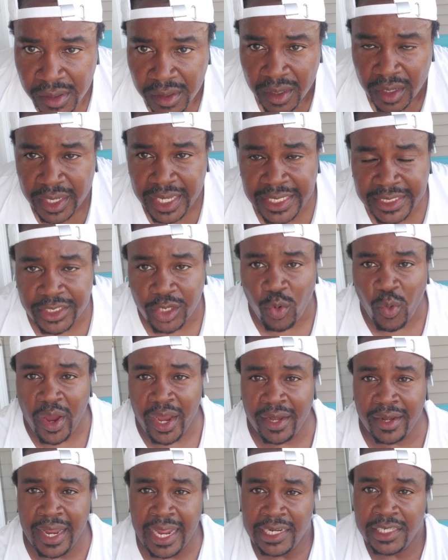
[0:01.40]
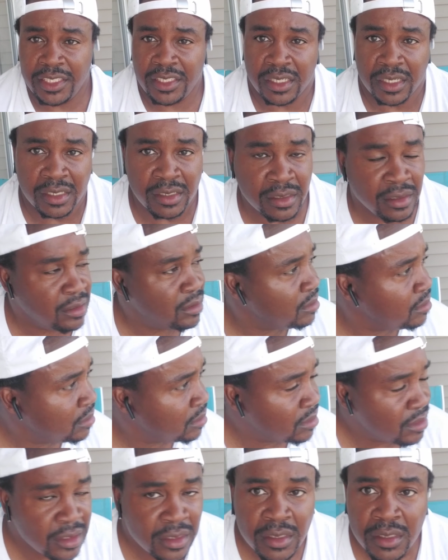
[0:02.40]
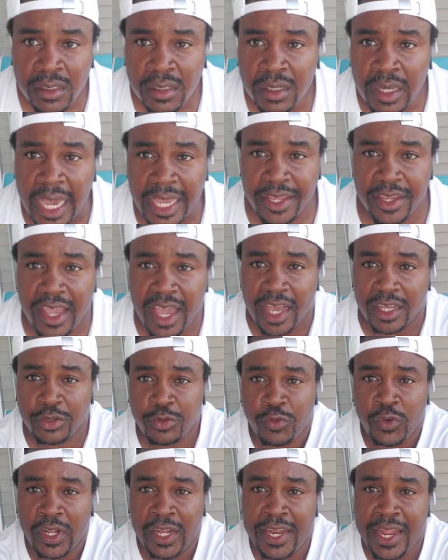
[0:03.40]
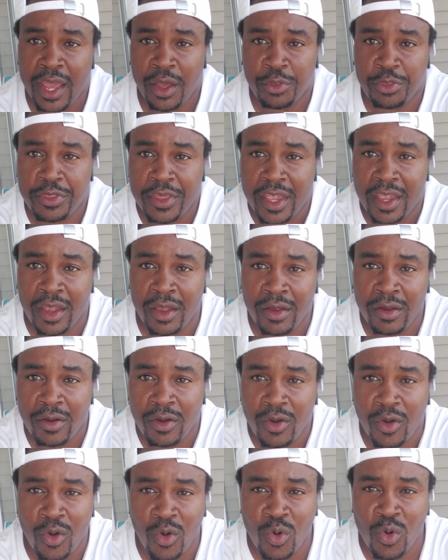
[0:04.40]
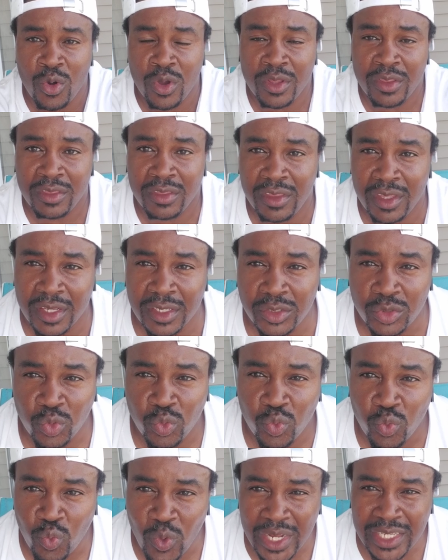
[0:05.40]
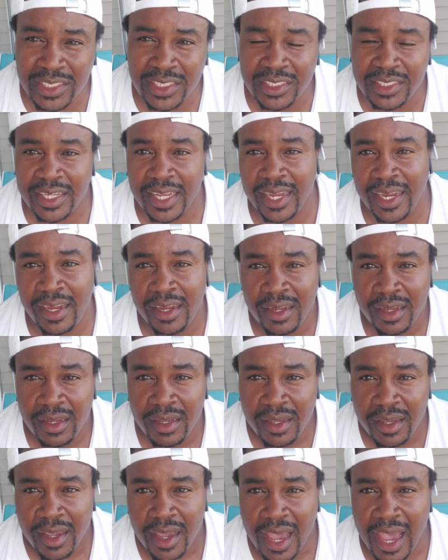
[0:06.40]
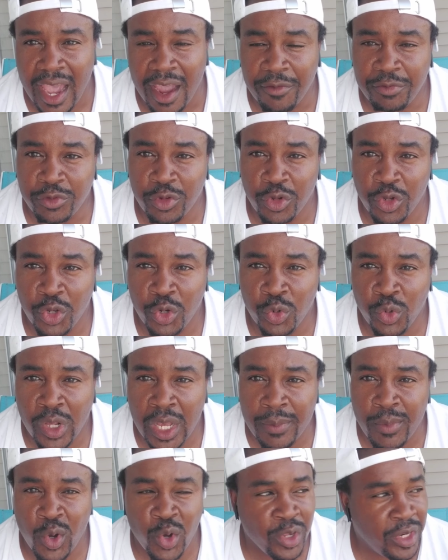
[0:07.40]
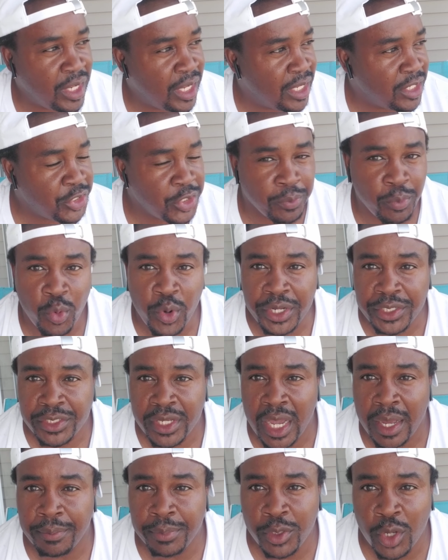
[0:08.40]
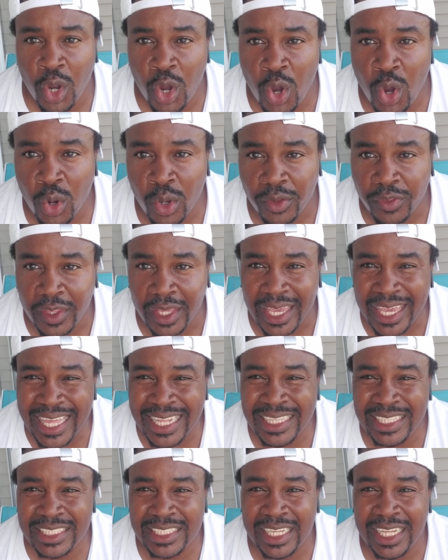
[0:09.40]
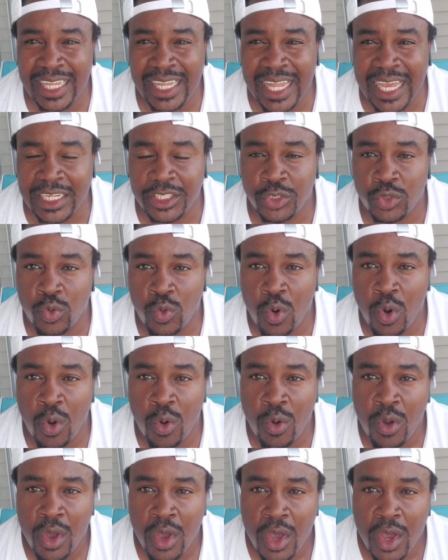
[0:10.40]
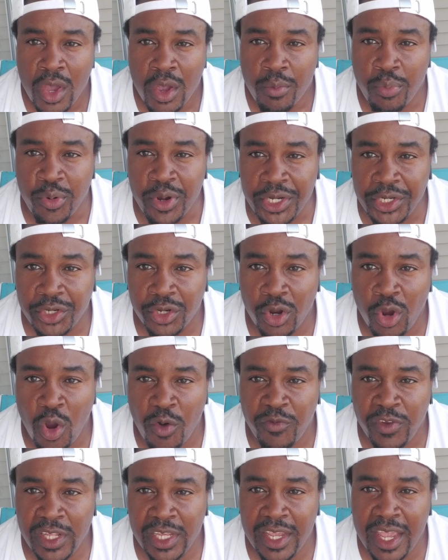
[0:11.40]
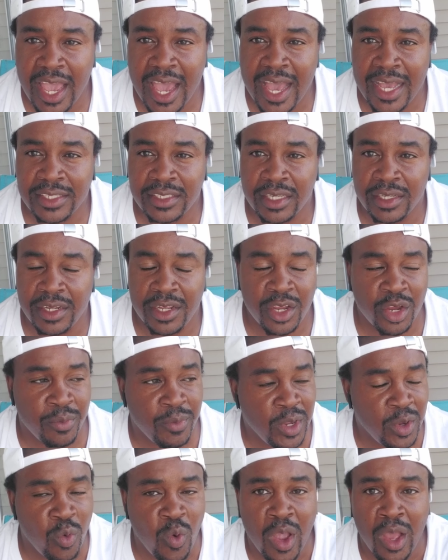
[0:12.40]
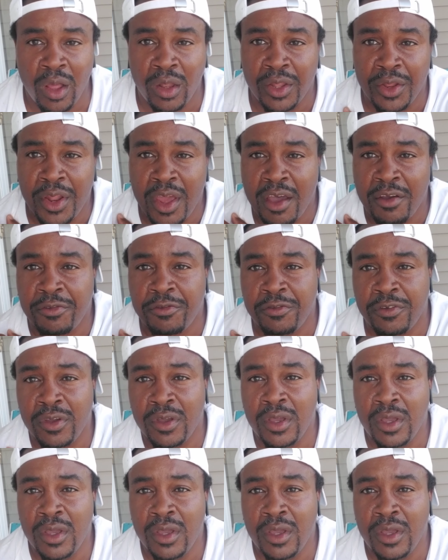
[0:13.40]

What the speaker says: Against the Grain Nation. How you guys feeling out there on this Wednesday afternoon? Come on in, it's your boy Top Dog, the intellectual preacher. Hopefully you guys can hear me well enough.